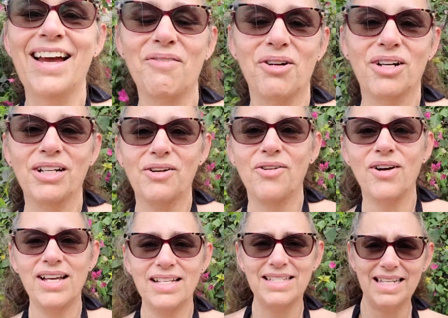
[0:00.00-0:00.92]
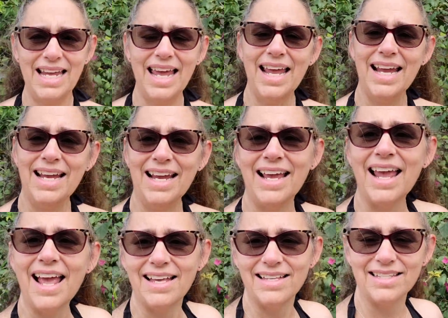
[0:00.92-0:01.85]
we're going to go ahead today
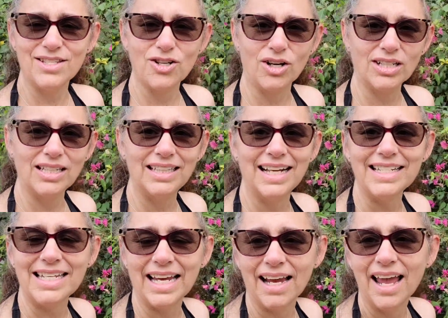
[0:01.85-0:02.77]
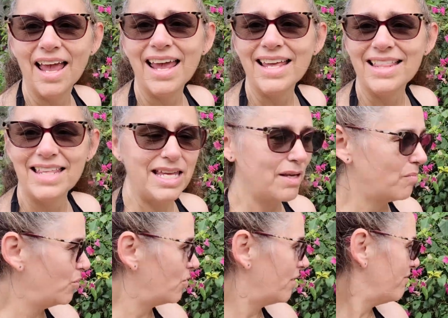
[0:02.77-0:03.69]
and start collecting the
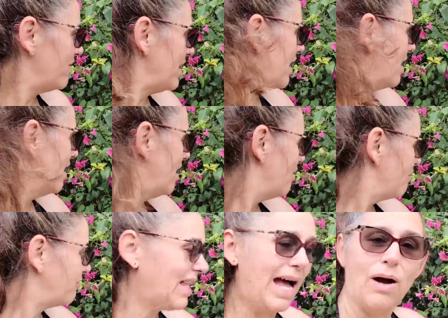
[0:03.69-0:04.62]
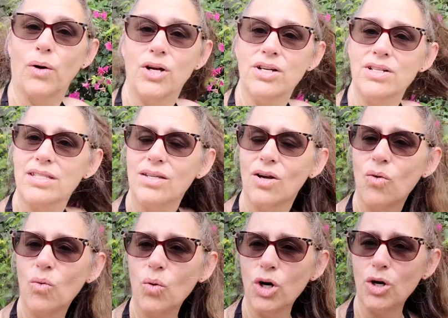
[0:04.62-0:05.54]
Bougainvillea flowers,
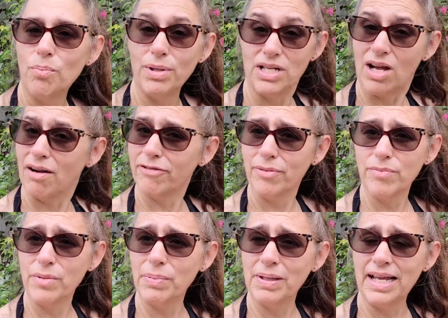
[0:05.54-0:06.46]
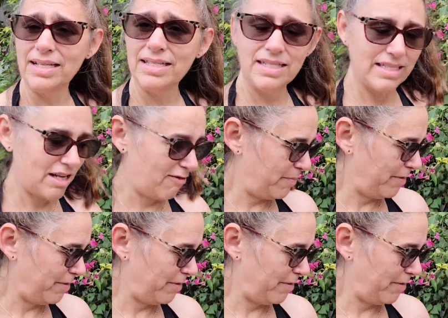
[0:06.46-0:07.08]
but not from the plant itself, but